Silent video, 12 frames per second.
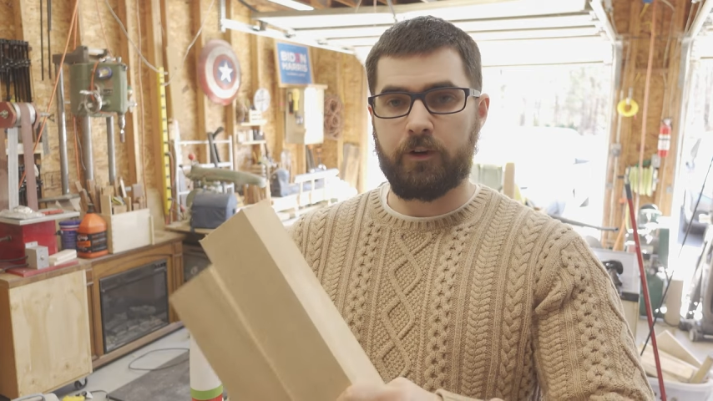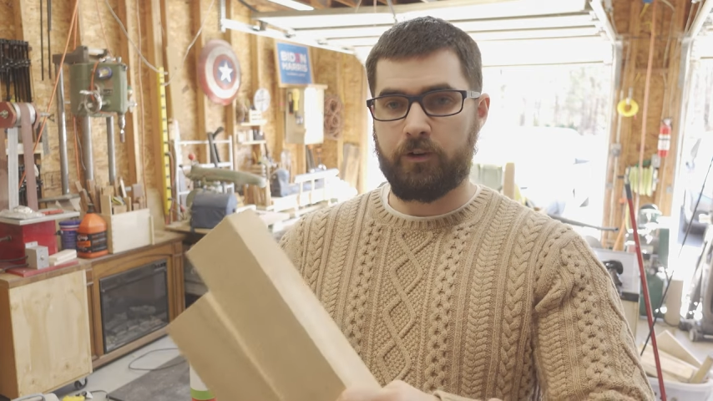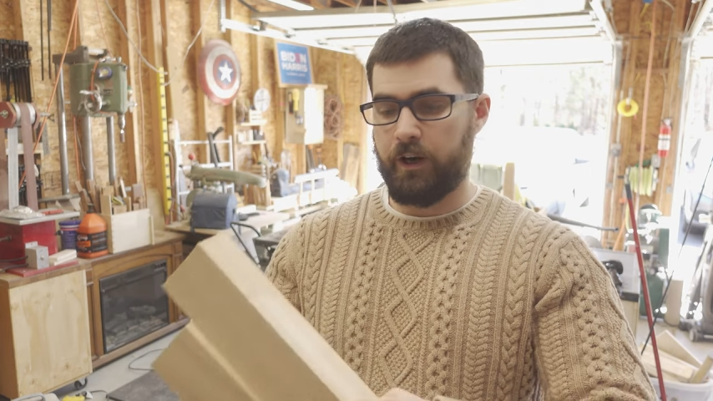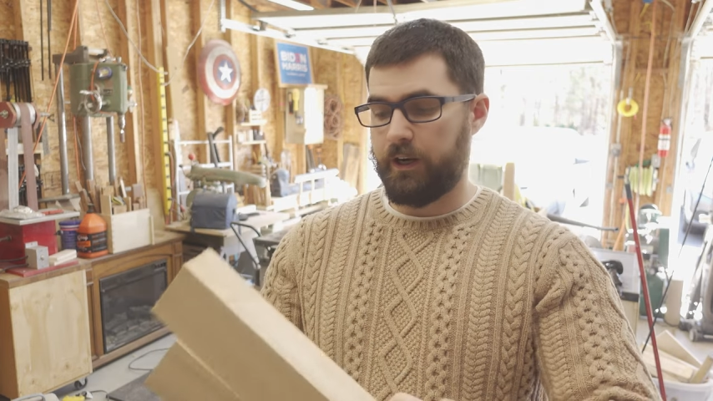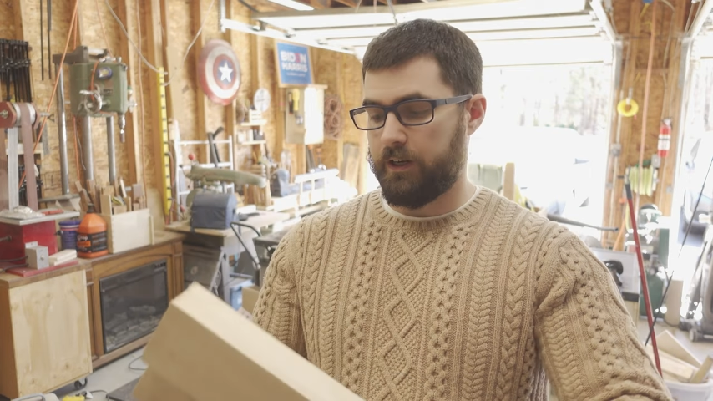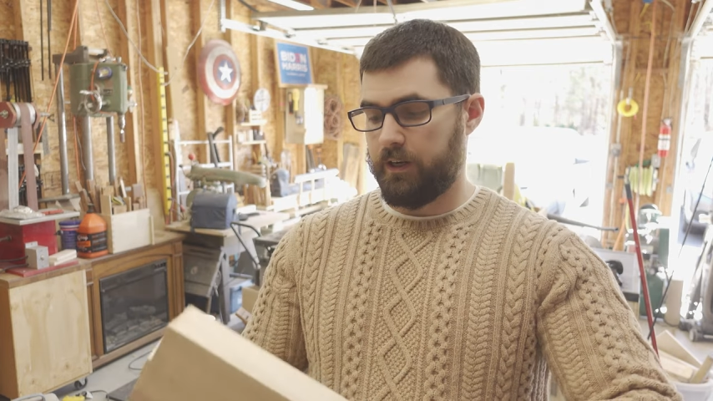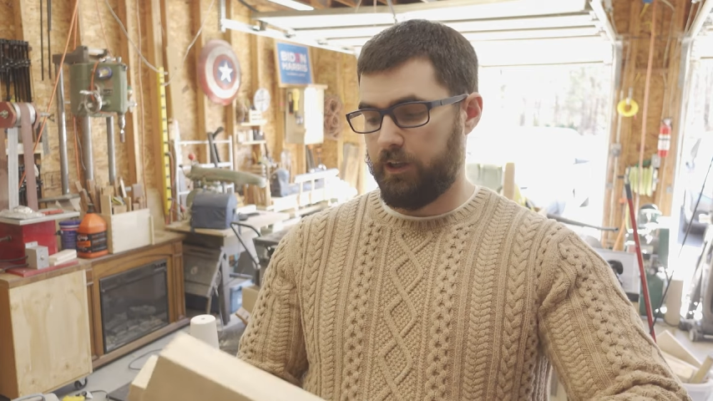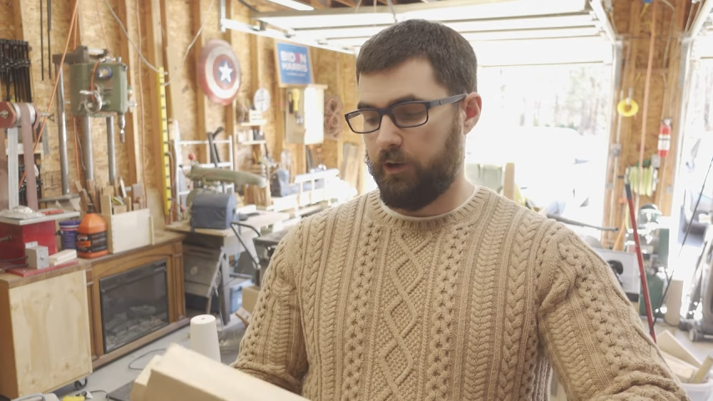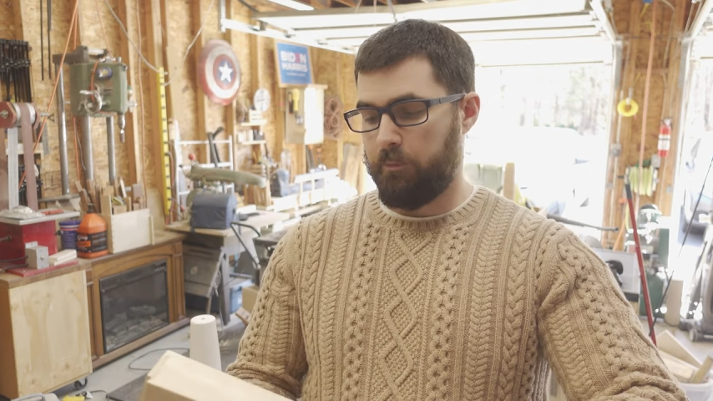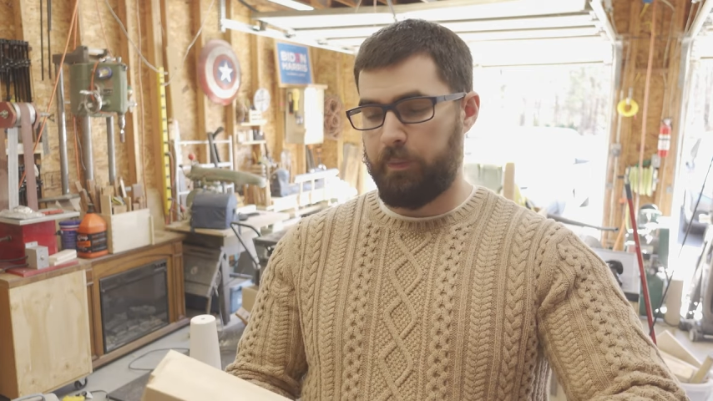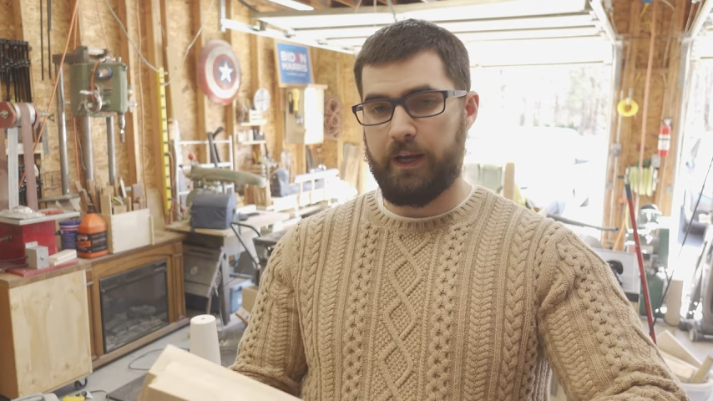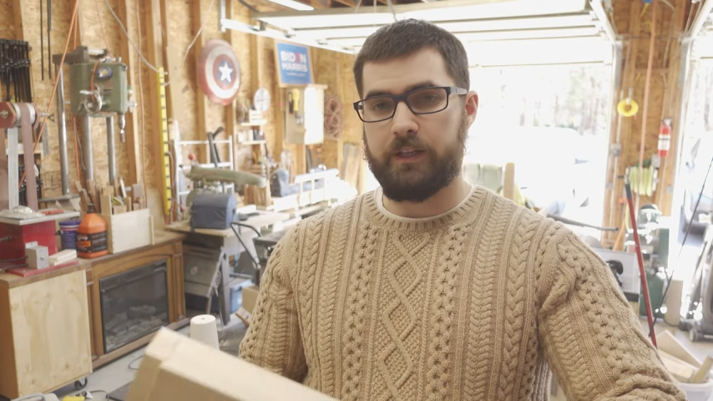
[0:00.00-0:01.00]
creating a
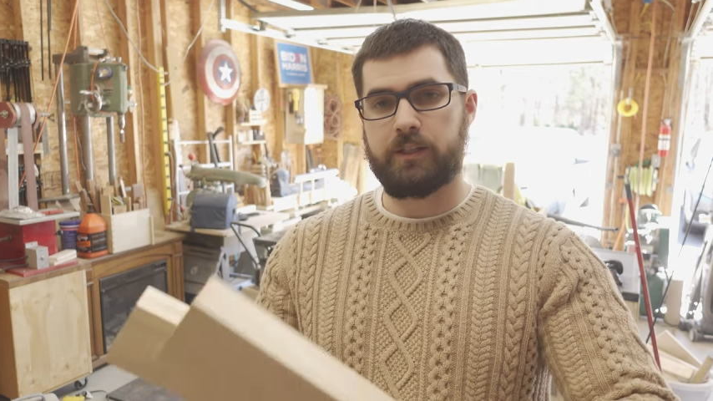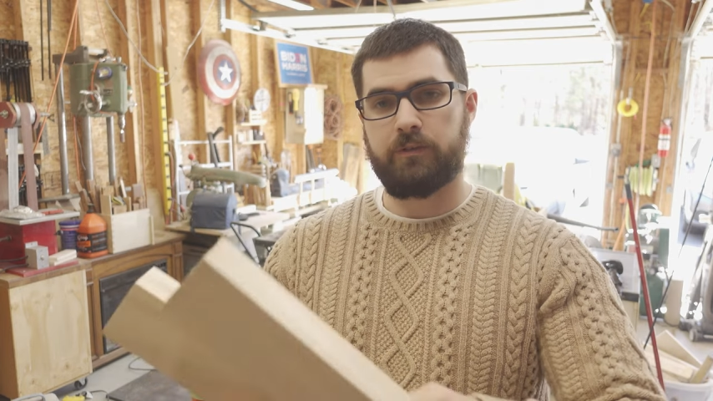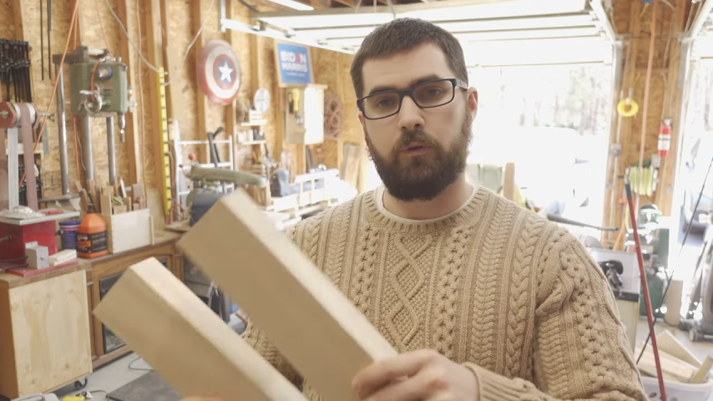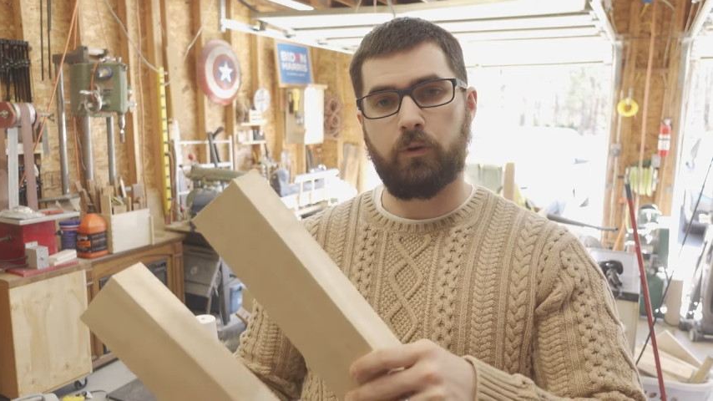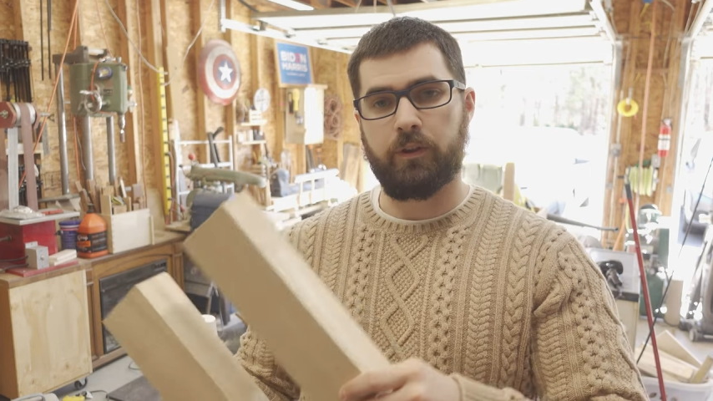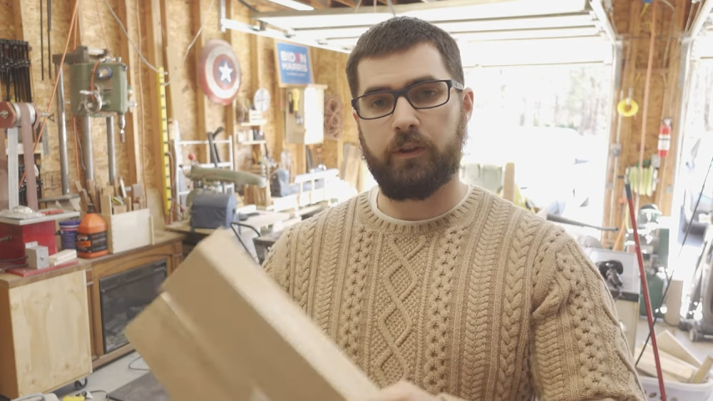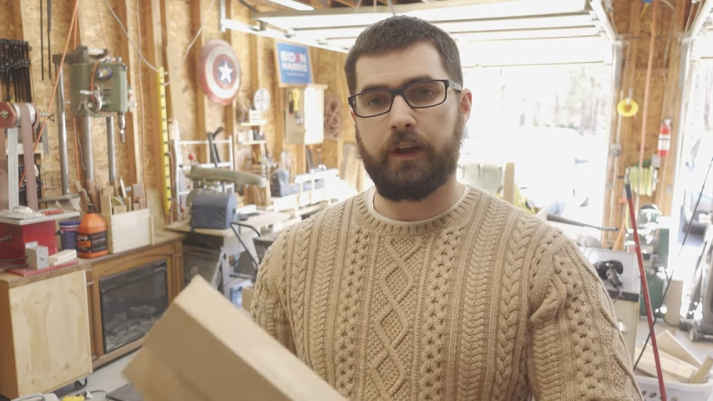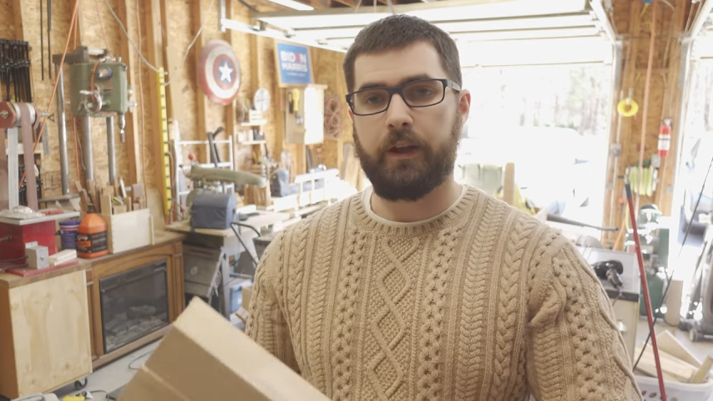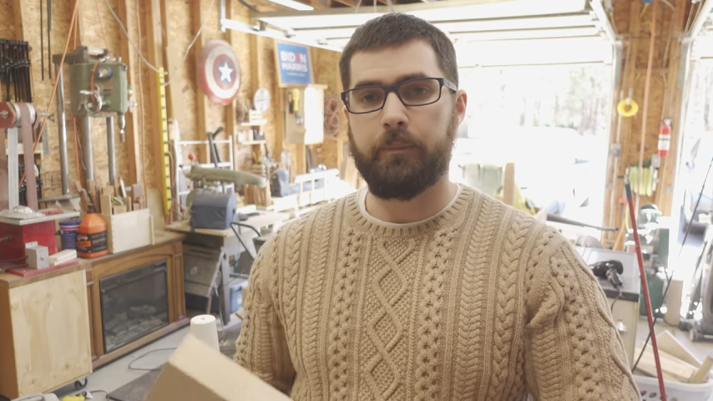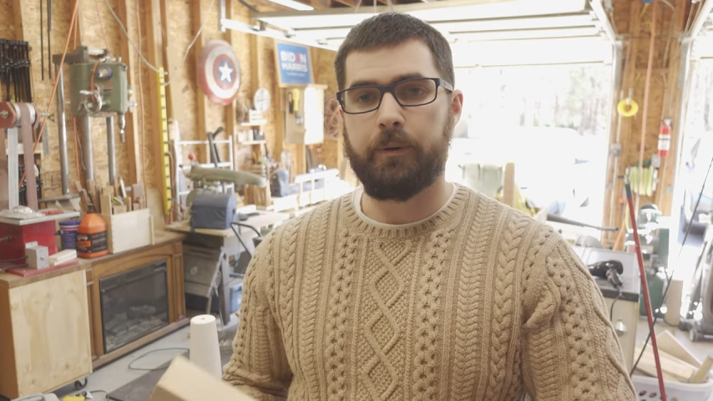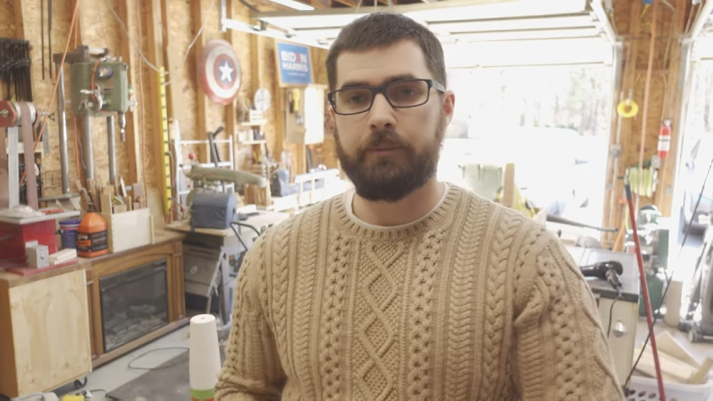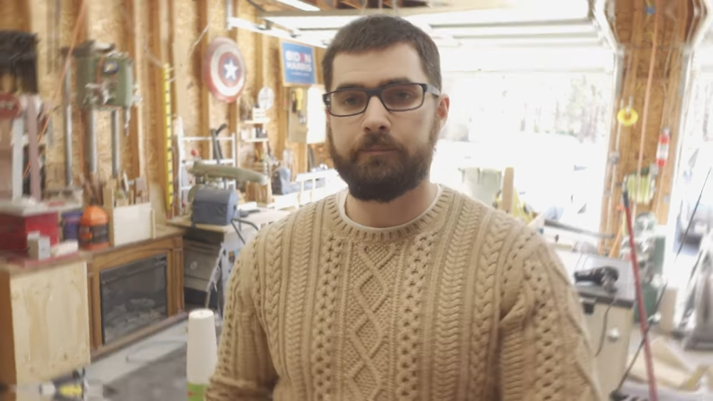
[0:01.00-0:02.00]
little base for the lamp.